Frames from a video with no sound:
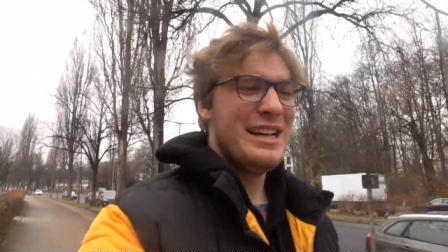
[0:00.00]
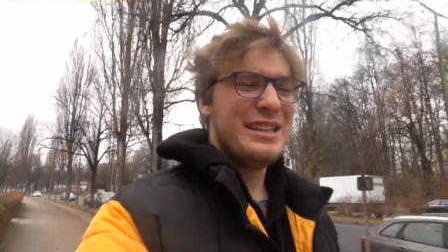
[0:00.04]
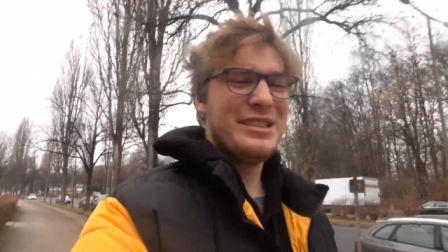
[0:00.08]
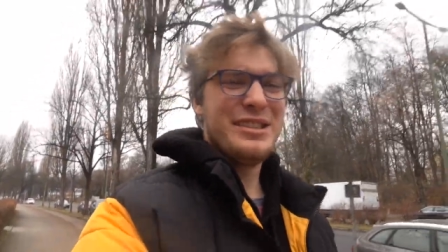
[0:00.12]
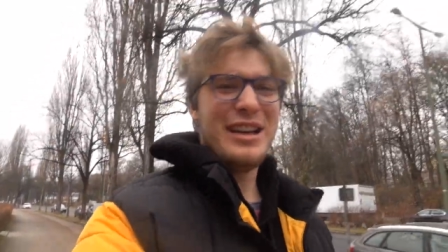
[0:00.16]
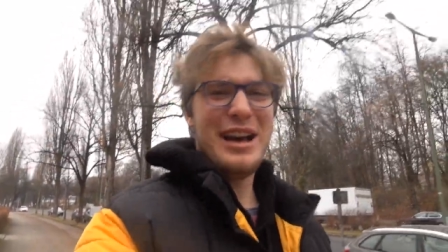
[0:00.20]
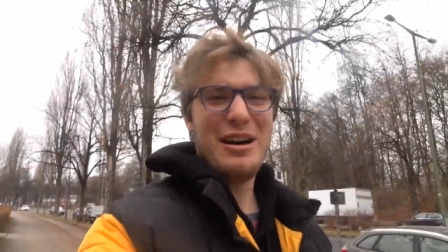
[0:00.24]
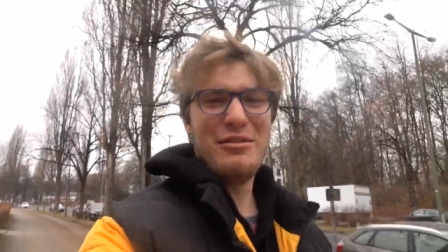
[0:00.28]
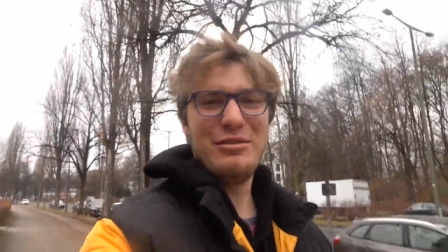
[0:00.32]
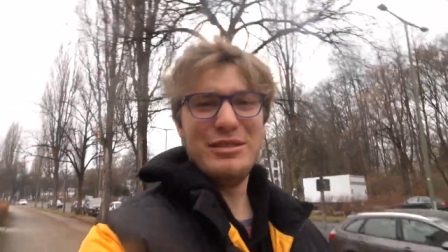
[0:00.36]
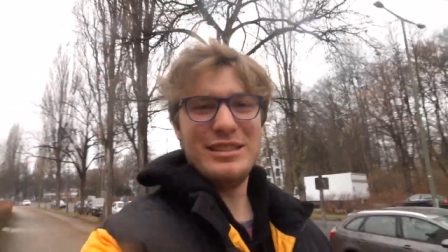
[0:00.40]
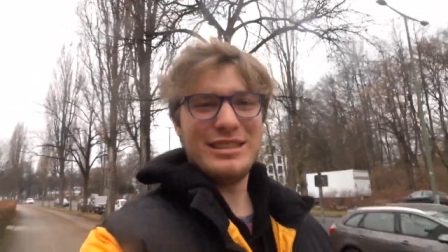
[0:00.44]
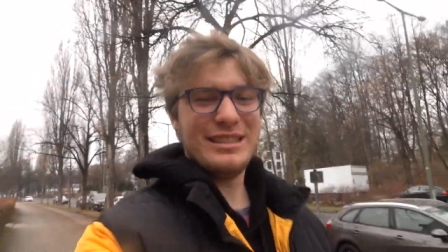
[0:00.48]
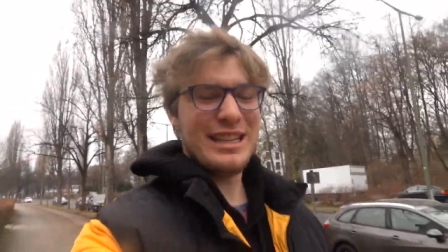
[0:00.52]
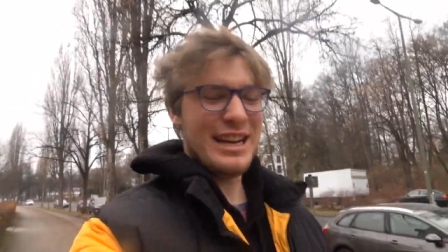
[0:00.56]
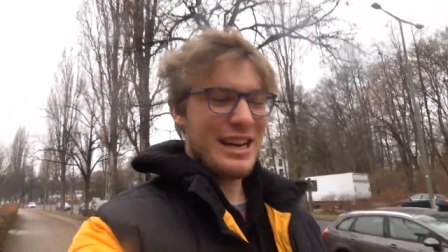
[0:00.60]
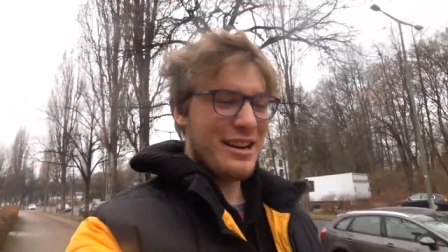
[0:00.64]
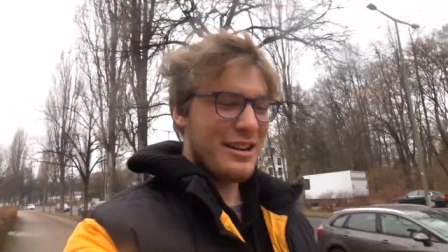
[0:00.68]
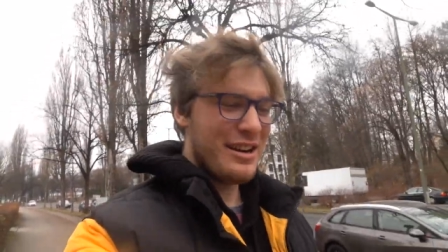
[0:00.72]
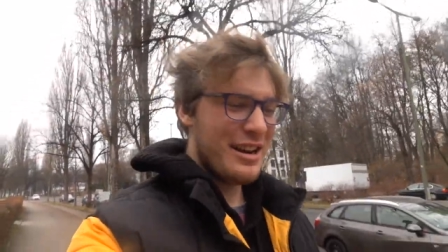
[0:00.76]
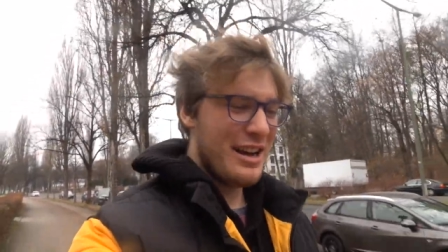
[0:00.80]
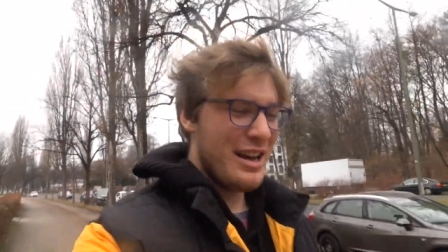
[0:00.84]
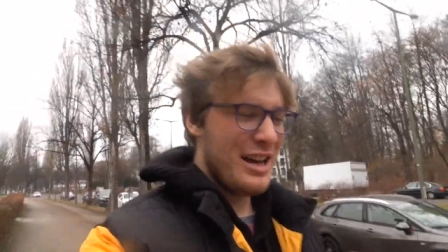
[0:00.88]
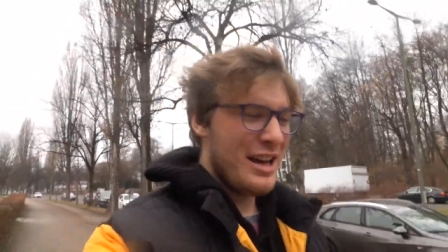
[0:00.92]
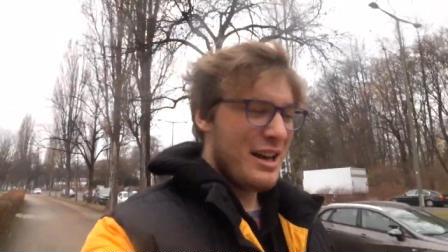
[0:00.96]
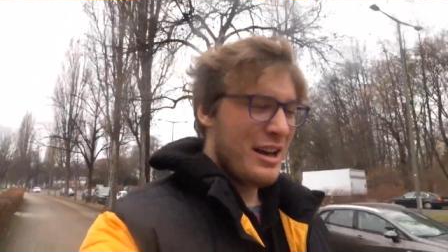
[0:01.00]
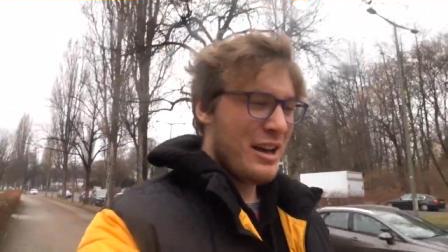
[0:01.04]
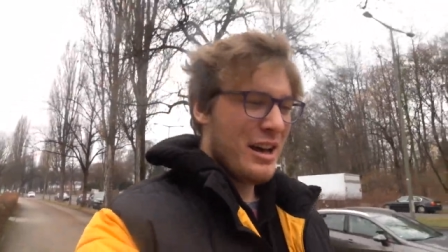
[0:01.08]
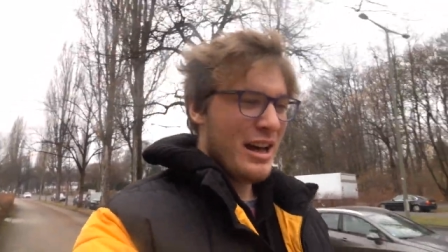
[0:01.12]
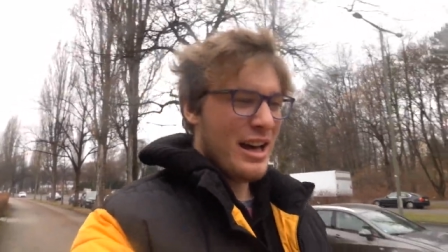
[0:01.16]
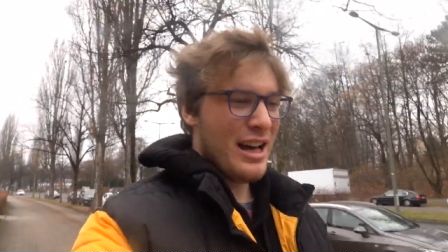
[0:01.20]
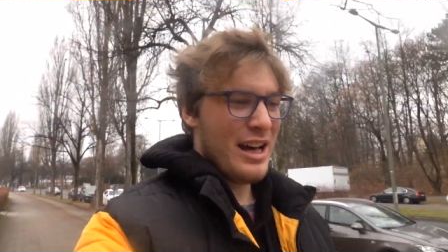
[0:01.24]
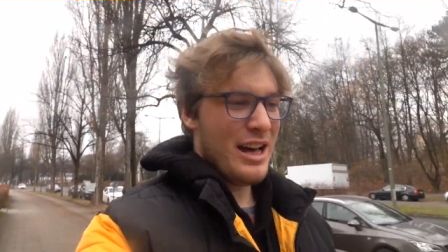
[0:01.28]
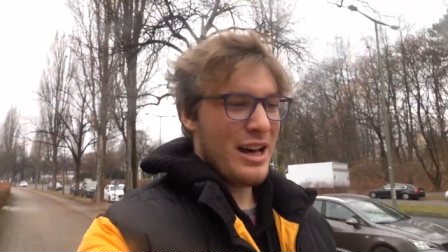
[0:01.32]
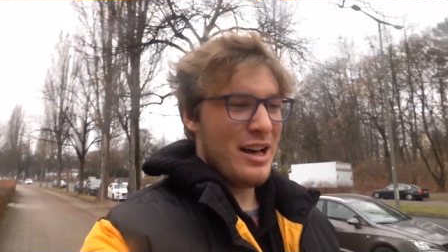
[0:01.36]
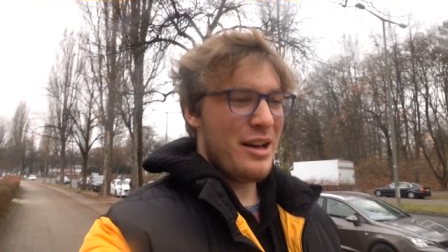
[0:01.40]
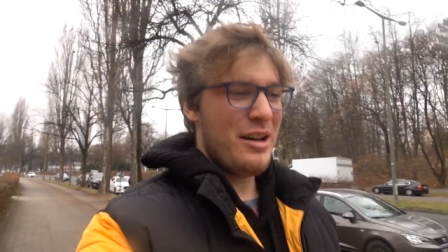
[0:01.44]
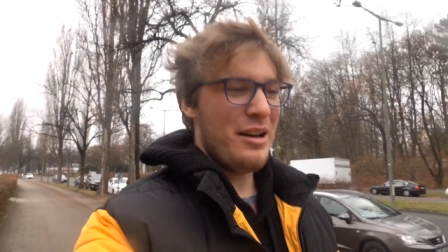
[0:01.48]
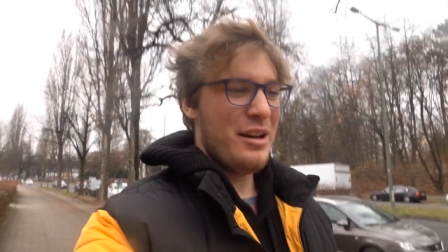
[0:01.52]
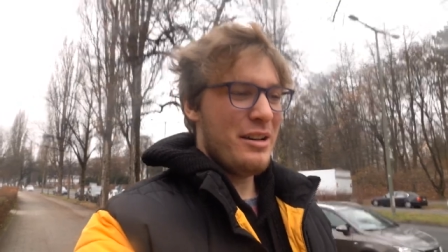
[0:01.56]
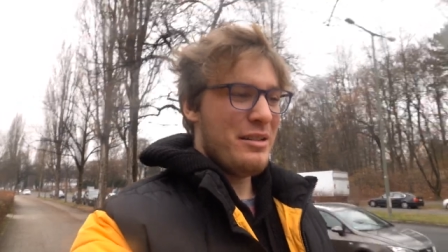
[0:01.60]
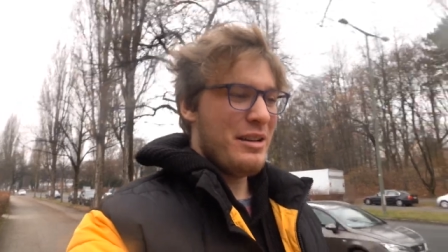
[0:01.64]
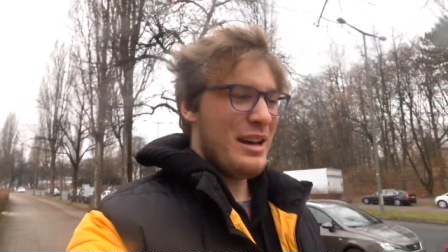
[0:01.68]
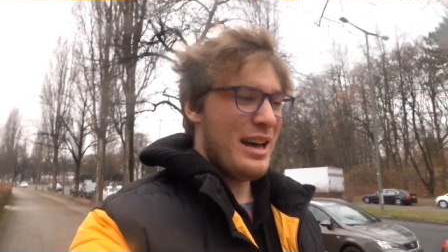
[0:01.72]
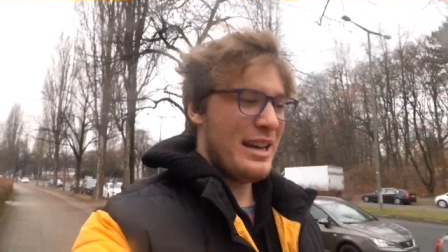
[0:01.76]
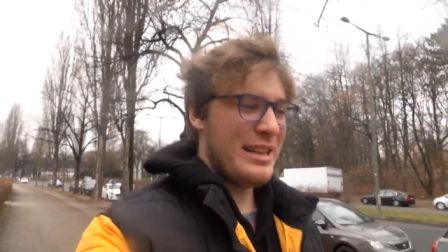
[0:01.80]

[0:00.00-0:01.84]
So I was there, uh,